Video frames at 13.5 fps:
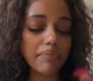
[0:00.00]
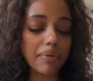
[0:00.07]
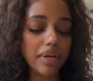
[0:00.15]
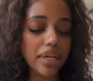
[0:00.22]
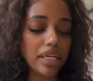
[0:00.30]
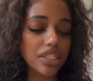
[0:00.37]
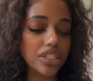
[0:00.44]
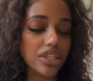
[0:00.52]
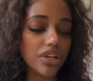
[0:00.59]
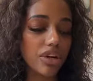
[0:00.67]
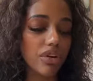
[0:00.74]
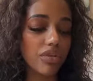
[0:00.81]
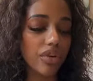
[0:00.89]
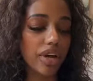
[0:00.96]
and put it into your
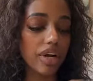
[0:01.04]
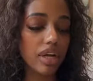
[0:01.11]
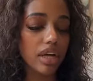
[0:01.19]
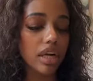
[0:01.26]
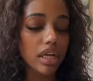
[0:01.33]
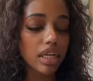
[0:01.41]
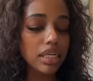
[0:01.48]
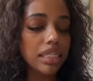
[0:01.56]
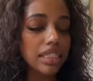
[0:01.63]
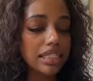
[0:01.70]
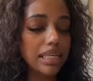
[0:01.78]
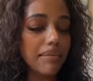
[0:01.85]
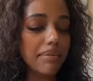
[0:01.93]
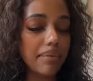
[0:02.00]
career.
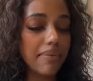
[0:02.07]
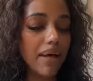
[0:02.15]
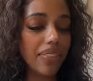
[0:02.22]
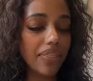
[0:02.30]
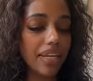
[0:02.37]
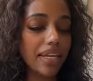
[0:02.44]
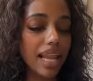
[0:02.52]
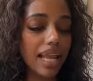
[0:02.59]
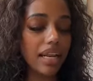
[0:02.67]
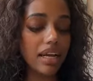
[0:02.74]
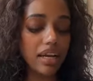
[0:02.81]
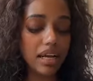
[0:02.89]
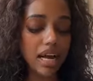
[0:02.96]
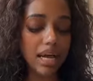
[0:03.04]
Tell me about the
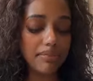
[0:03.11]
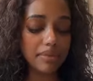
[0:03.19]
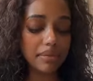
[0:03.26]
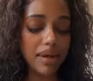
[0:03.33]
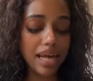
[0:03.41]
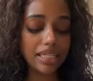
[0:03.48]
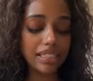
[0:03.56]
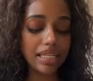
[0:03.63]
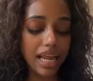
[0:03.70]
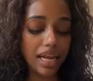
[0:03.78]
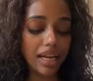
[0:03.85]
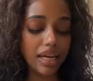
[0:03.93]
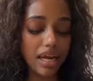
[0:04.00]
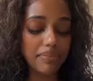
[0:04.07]
Knight of Cups. Why is the
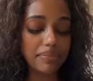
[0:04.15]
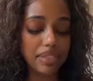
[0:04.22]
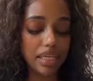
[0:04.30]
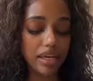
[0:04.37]
Knight of Cups